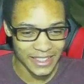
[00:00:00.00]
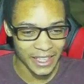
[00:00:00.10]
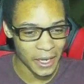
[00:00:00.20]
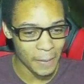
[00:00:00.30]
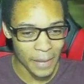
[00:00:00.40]

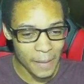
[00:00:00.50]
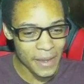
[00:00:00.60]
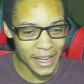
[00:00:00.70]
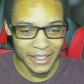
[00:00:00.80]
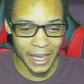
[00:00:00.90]
My
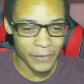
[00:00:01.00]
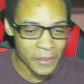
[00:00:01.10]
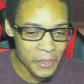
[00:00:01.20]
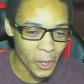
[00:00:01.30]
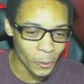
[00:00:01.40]
man gave him
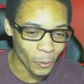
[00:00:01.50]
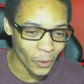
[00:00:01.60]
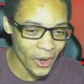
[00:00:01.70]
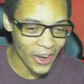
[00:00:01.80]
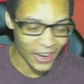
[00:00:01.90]
the
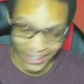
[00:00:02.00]
work.